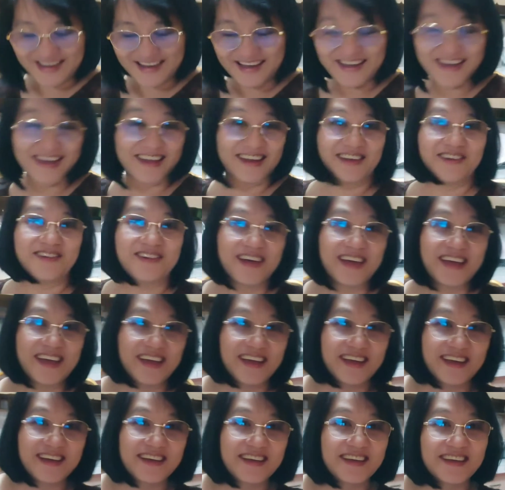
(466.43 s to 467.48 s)

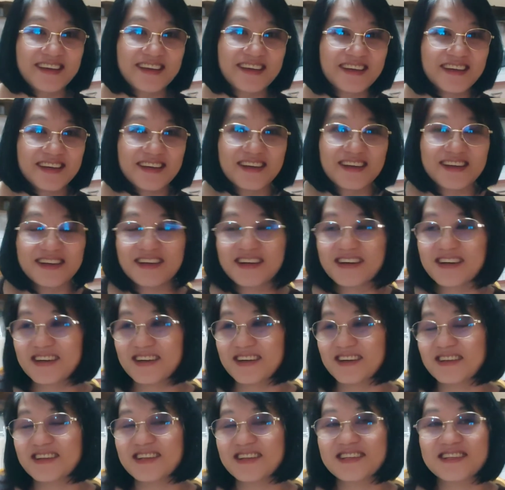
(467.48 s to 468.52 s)
Anyway,
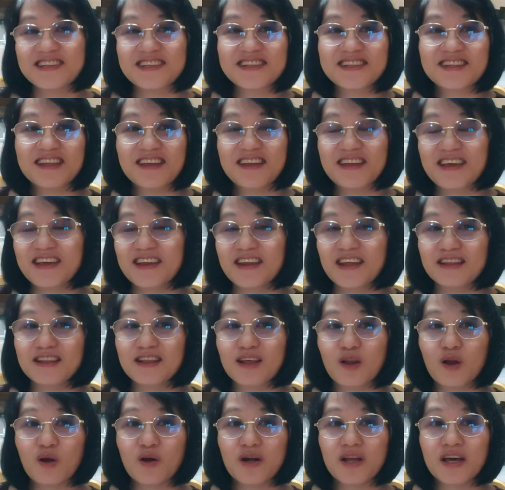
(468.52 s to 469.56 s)
this is the day that
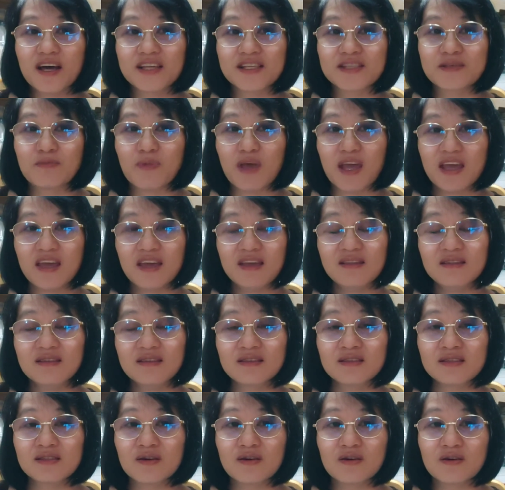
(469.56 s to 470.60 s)
the Lord has made.
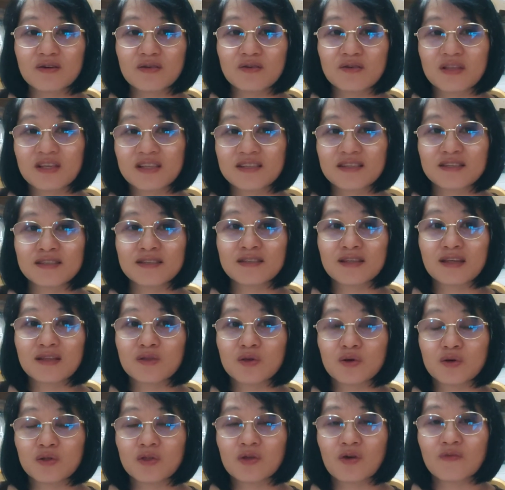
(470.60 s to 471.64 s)
So, this is the
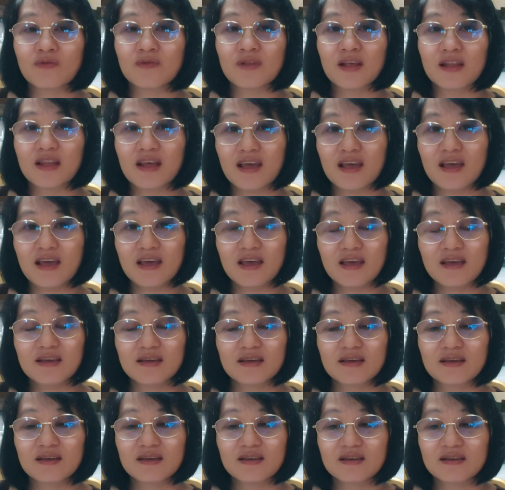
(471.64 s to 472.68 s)
thought of the day.
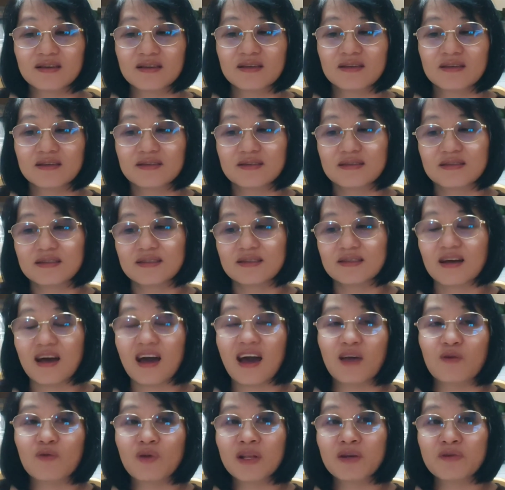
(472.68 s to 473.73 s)

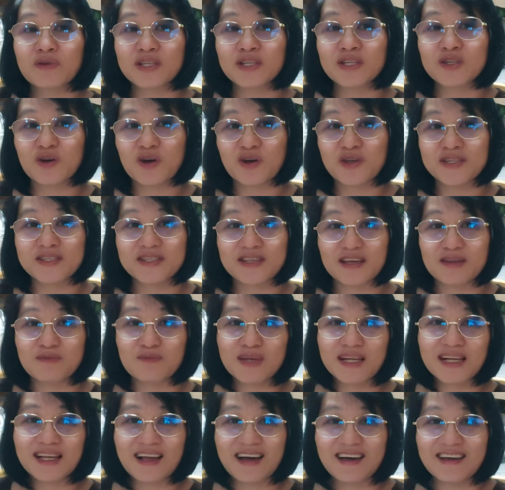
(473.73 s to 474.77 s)
I will rejoice and
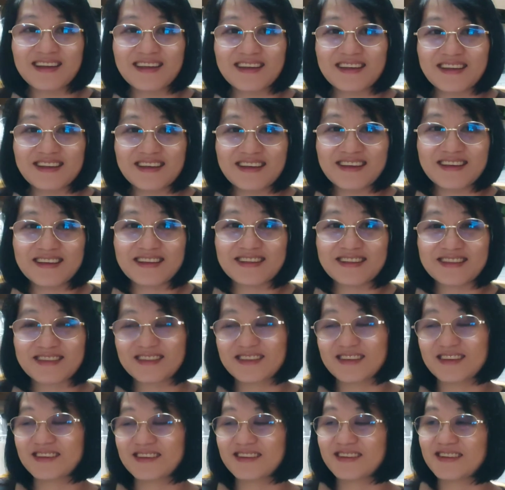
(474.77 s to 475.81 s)
be glad in it.
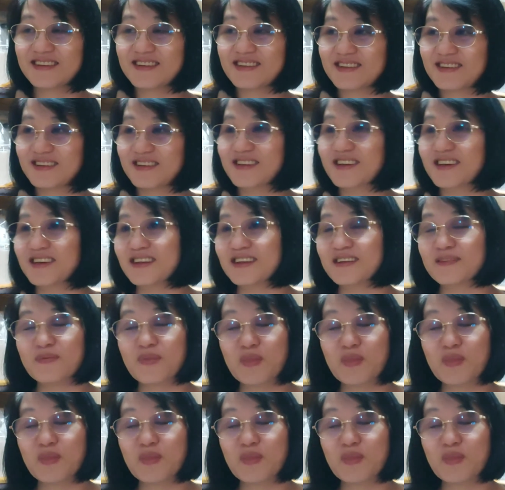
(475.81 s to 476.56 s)
Yan.